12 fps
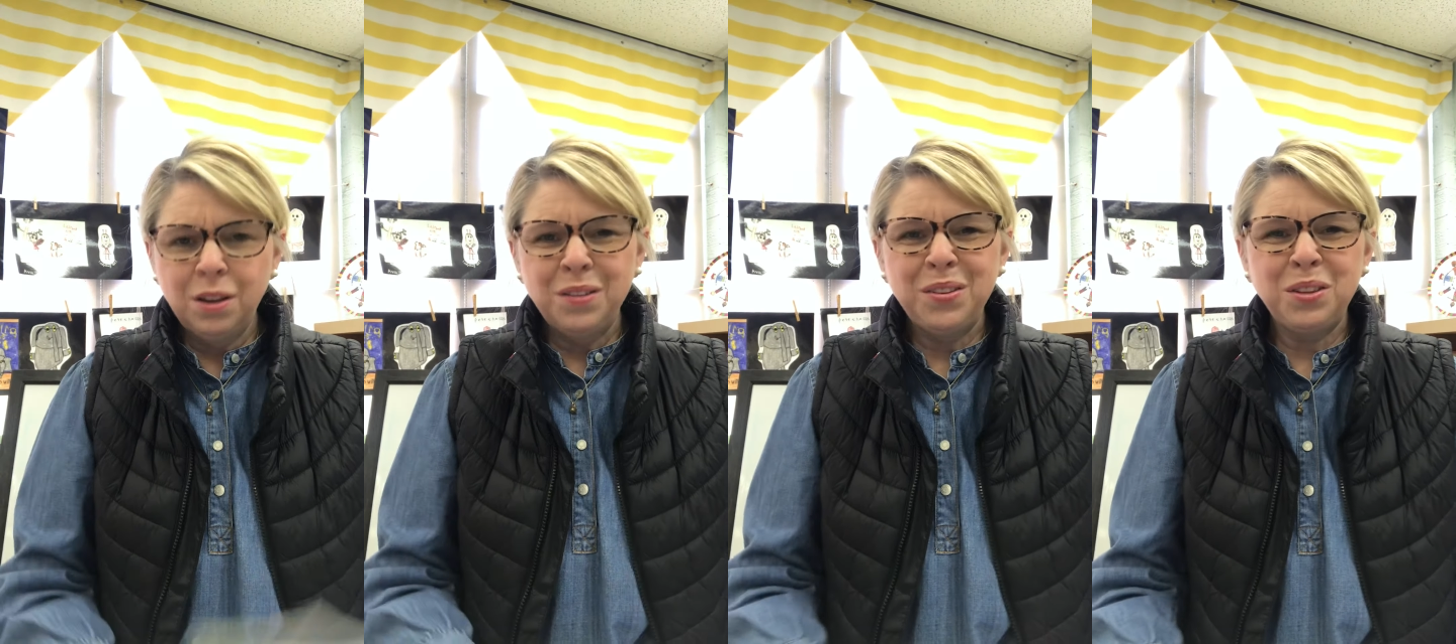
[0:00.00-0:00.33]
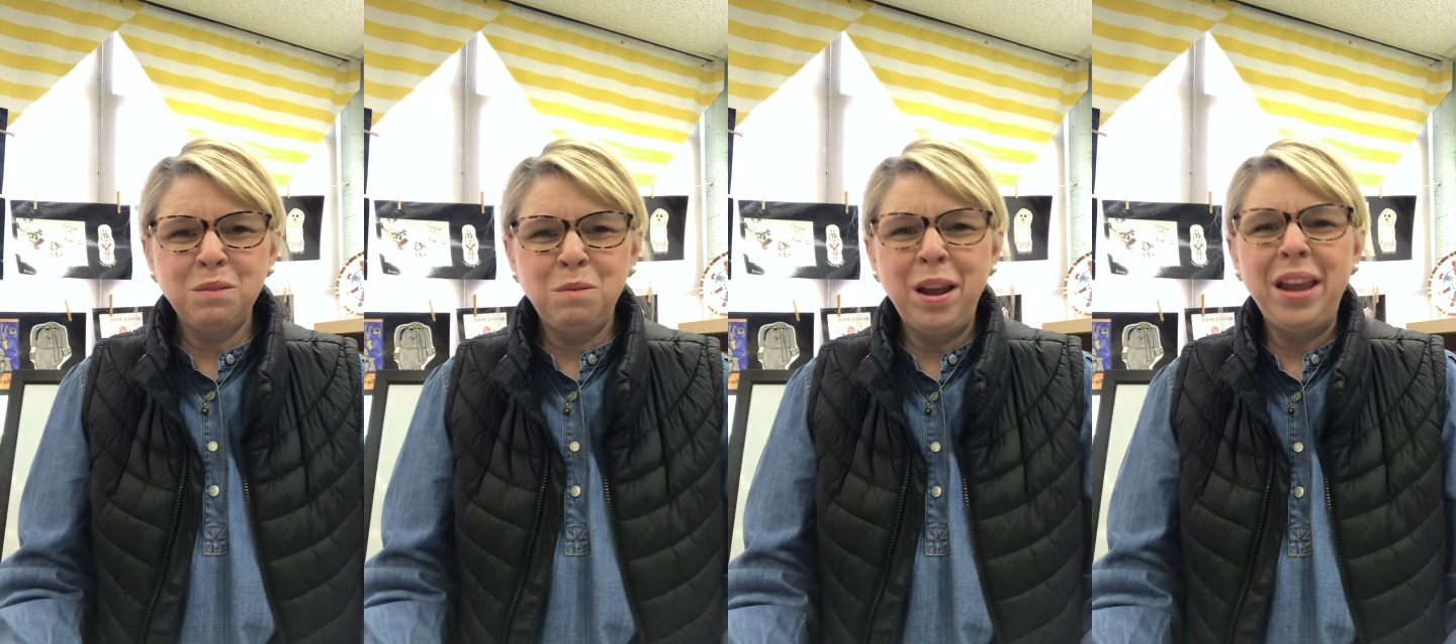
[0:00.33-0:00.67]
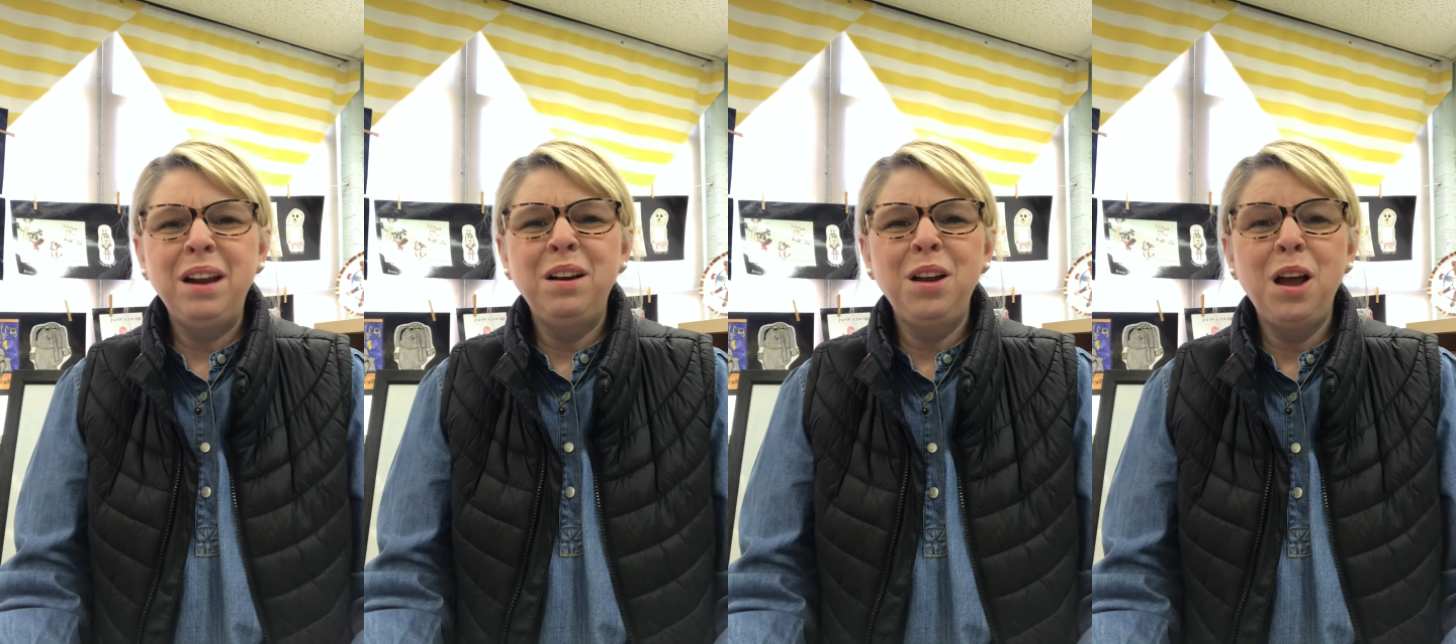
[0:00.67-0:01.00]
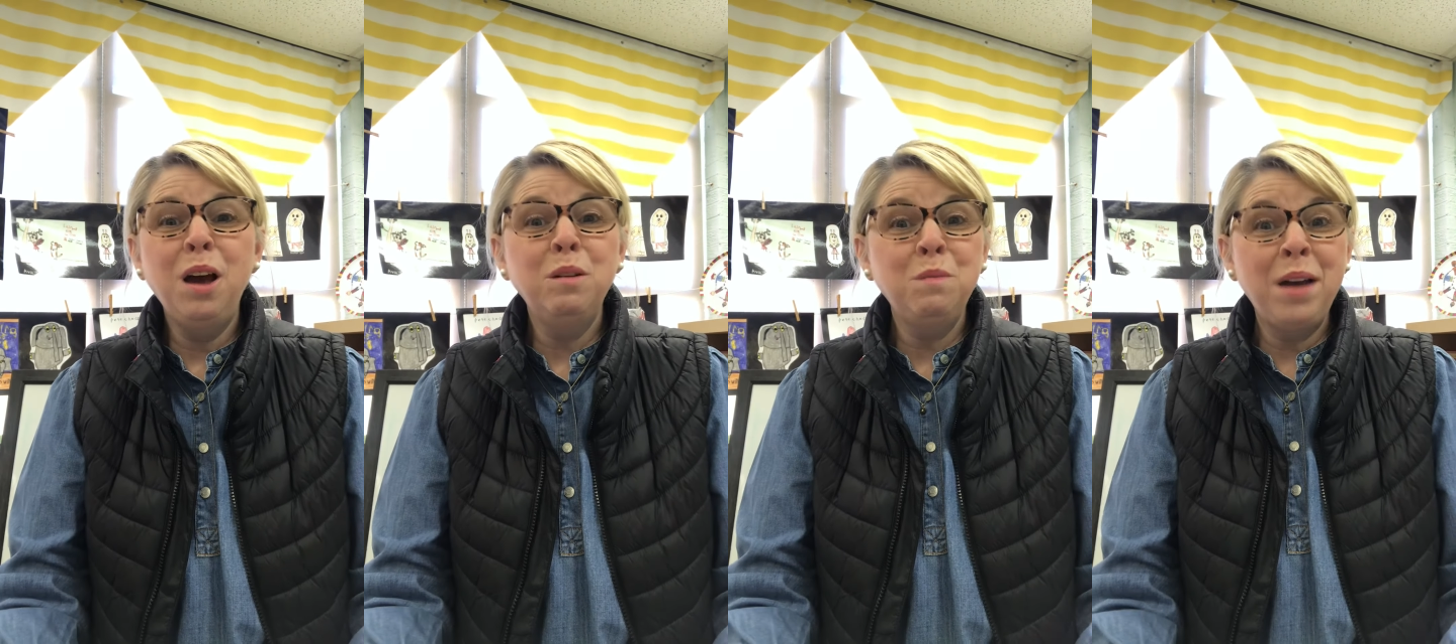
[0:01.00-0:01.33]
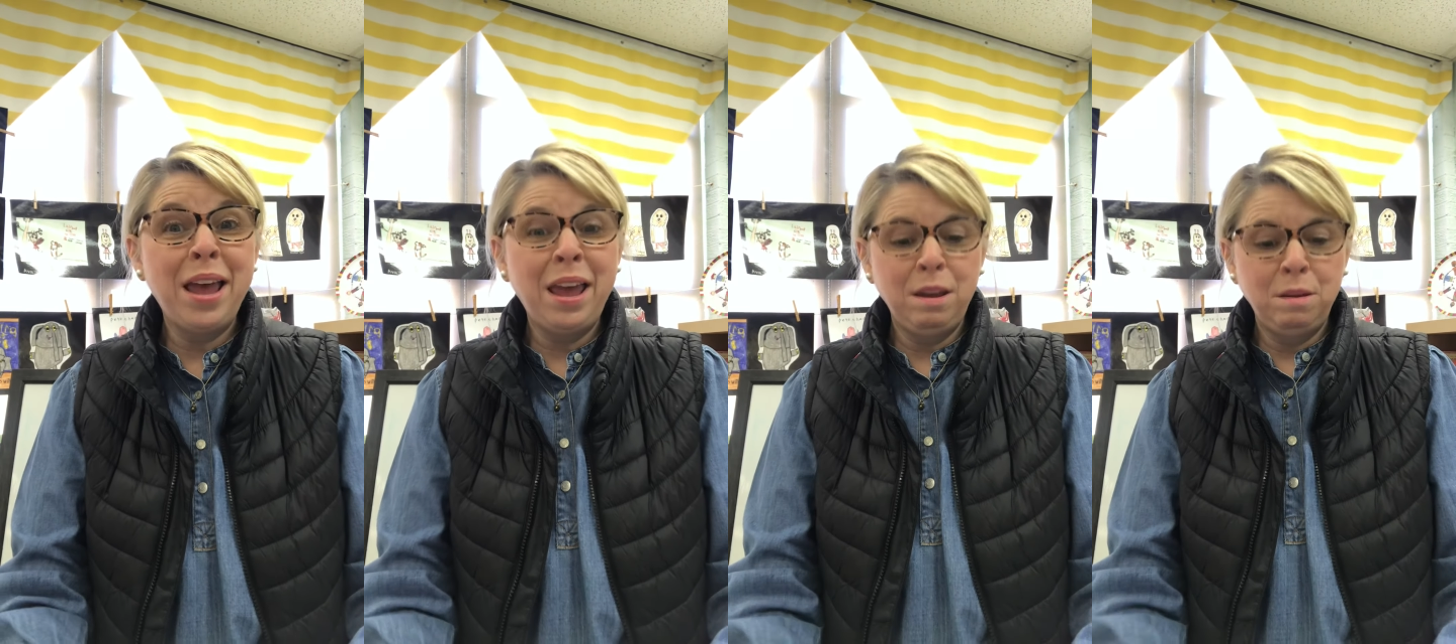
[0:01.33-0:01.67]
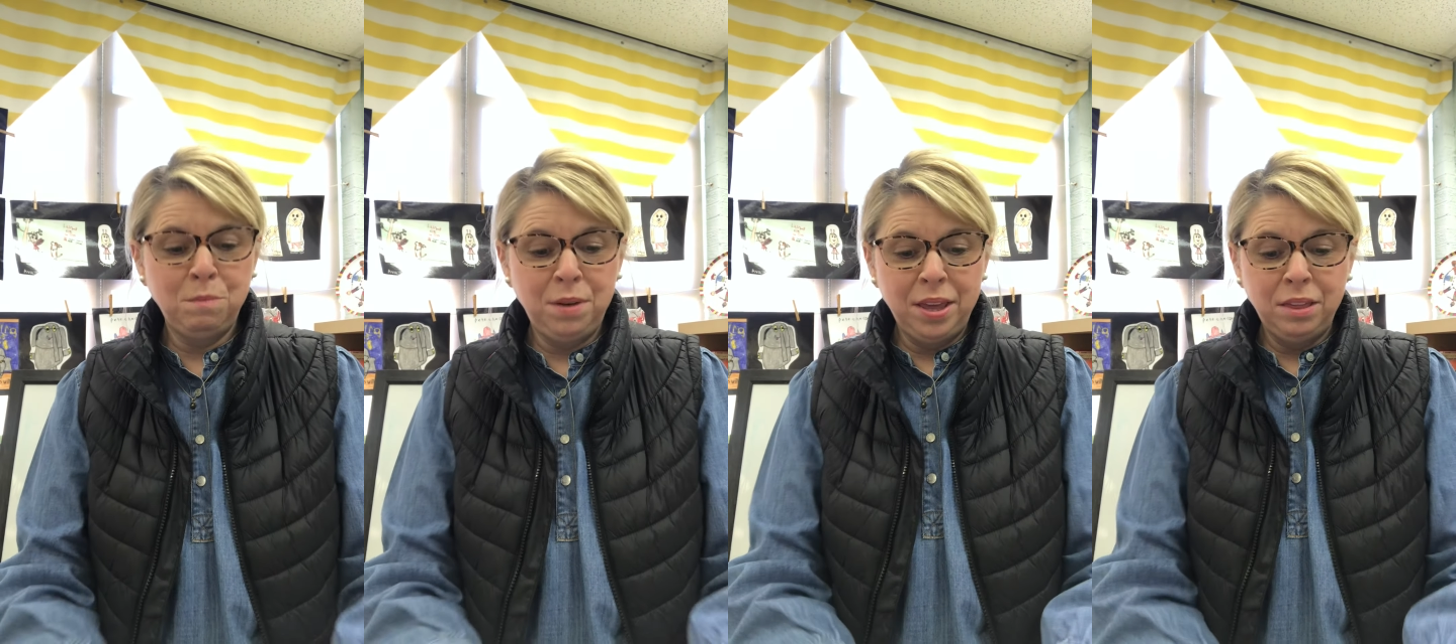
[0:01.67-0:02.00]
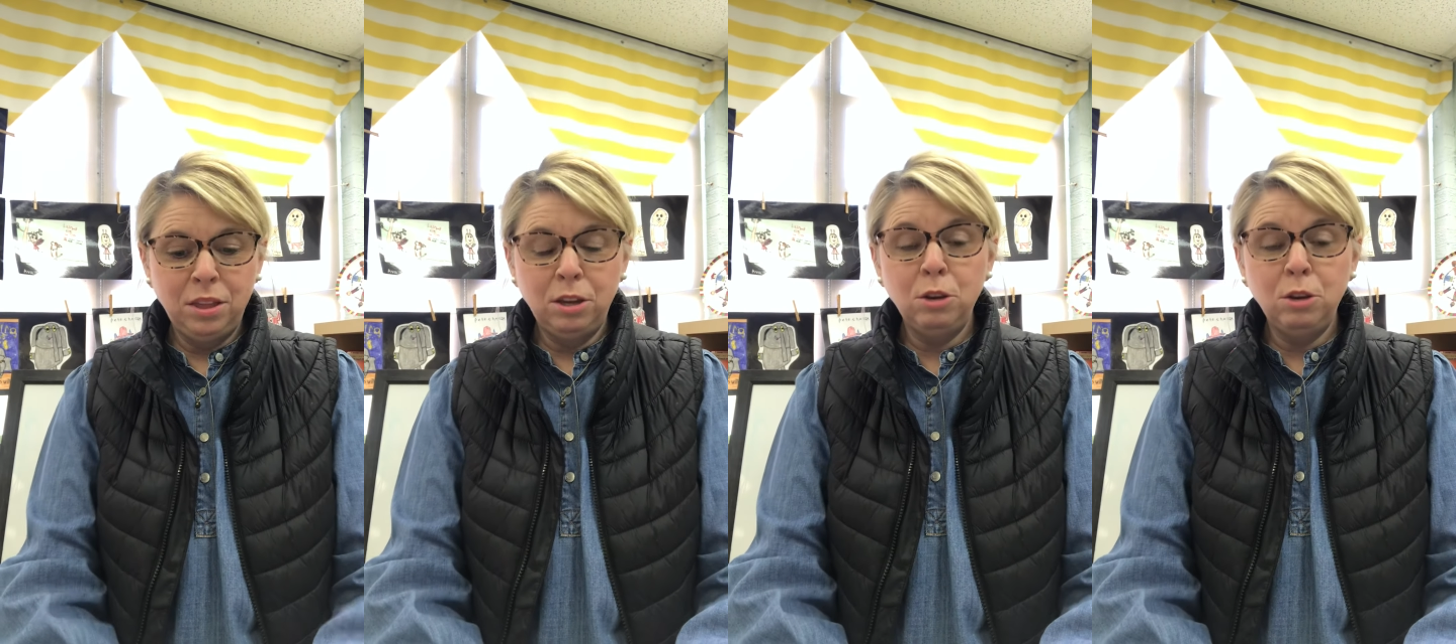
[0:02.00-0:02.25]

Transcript: squared away with